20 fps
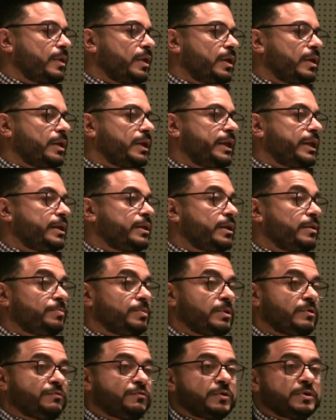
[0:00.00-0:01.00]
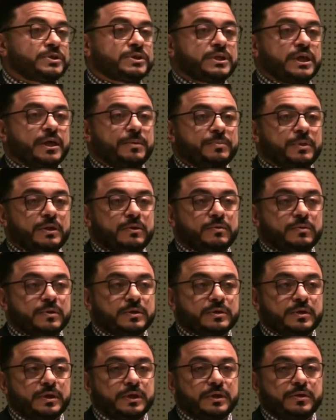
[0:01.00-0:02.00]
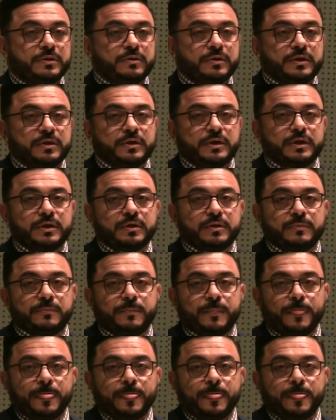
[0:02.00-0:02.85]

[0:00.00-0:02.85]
And they end up, in the first time they were, you know, uh,